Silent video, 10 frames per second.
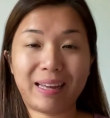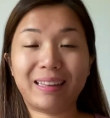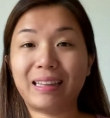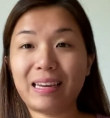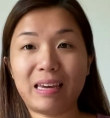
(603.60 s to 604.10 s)

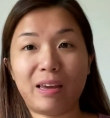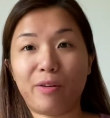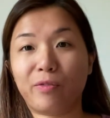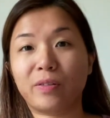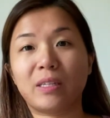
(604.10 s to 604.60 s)

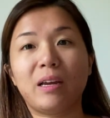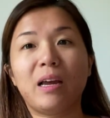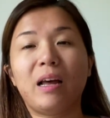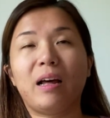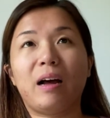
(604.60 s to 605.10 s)
leaves,
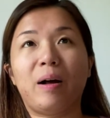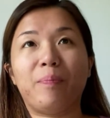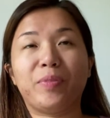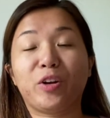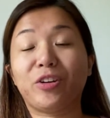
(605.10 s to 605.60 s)

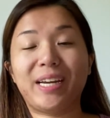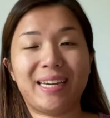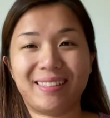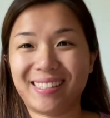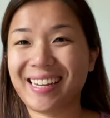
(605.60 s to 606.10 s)

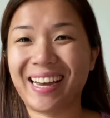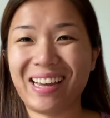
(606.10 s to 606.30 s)
greens,